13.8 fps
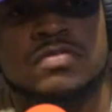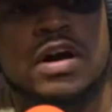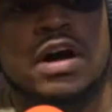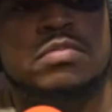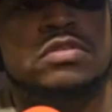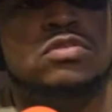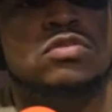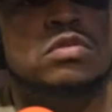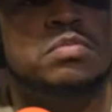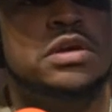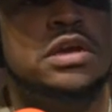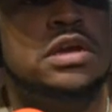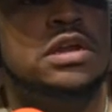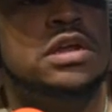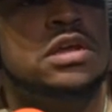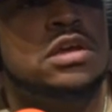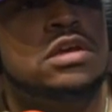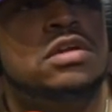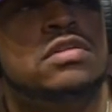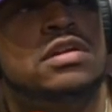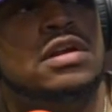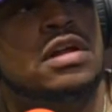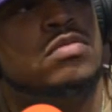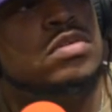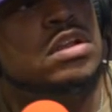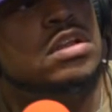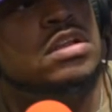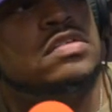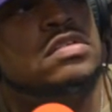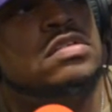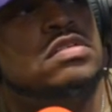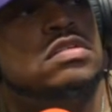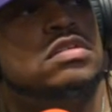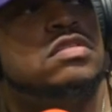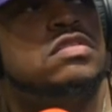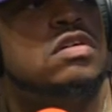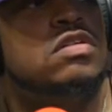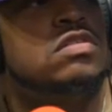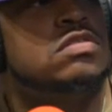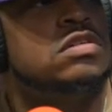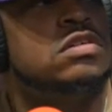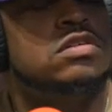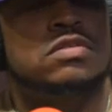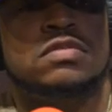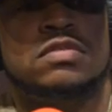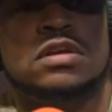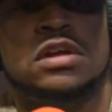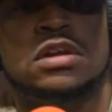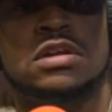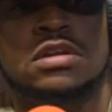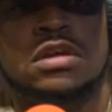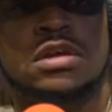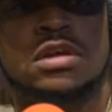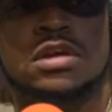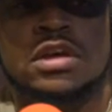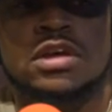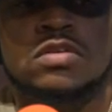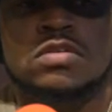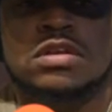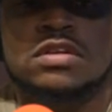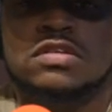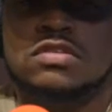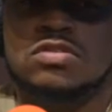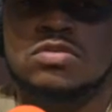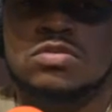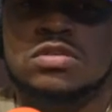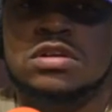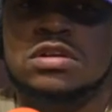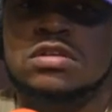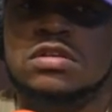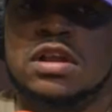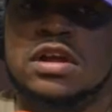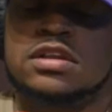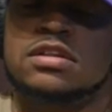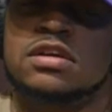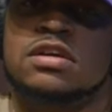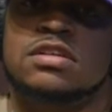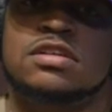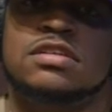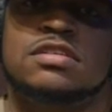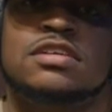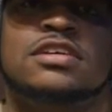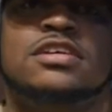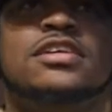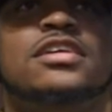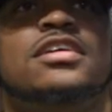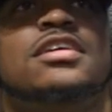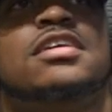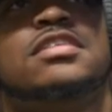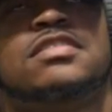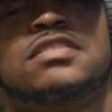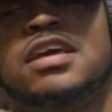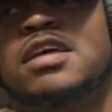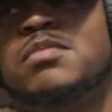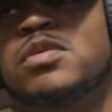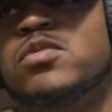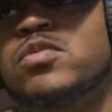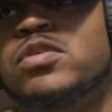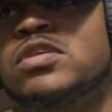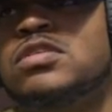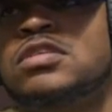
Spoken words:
vibing to a beat. They're not really listening to the song, you know what I'm saying? And you listen to it and you like, dog, this can't be real,